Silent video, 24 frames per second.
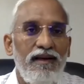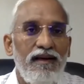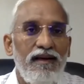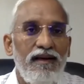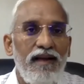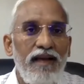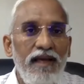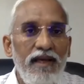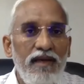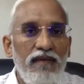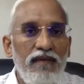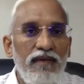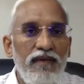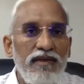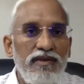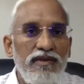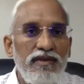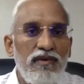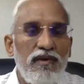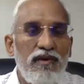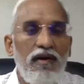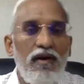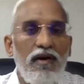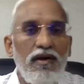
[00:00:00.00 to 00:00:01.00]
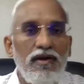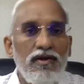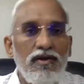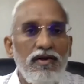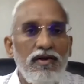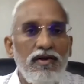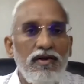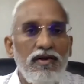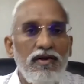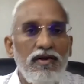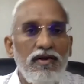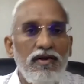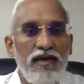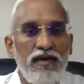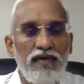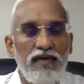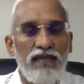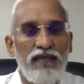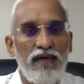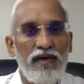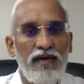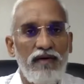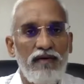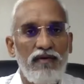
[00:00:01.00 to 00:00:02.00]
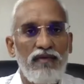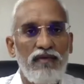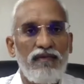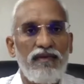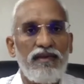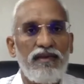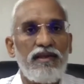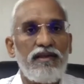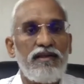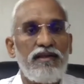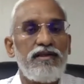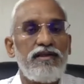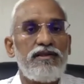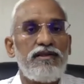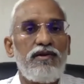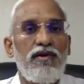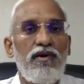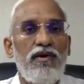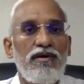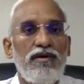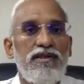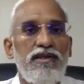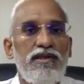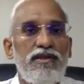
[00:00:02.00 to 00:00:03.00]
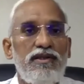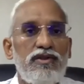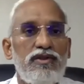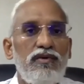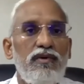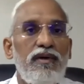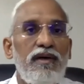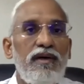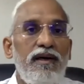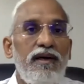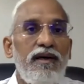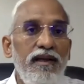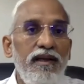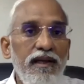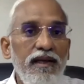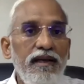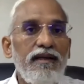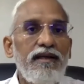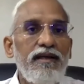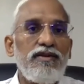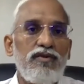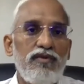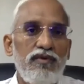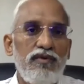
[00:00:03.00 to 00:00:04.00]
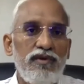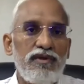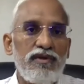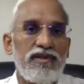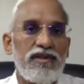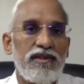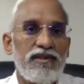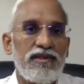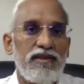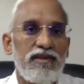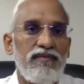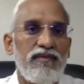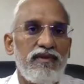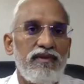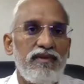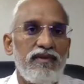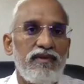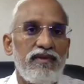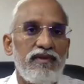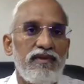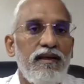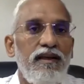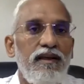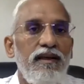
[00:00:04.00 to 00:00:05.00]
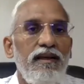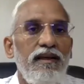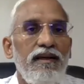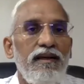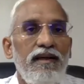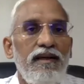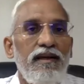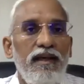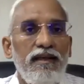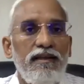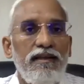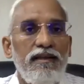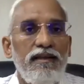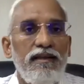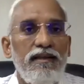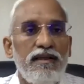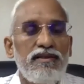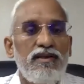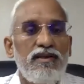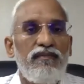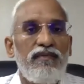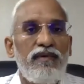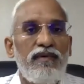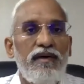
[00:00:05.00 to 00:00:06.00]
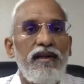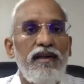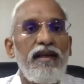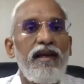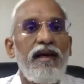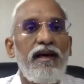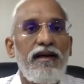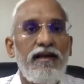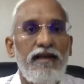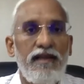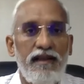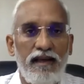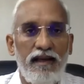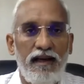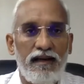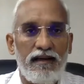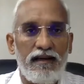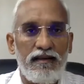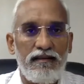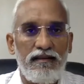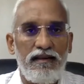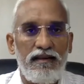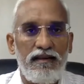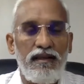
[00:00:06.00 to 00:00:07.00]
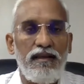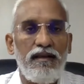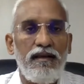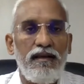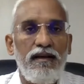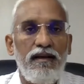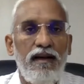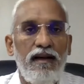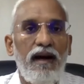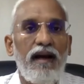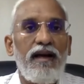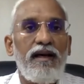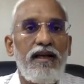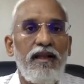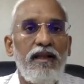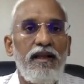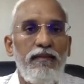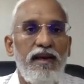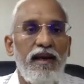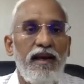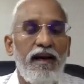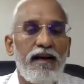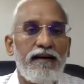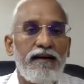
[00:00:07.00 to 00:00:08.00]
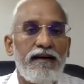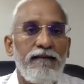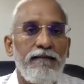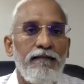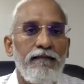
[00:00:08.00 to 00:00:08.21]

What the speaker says: Likewise, you can also try to find out whether this law seeks to create a jurisdiction. You can take the case of a DRT Act, the RDB Act.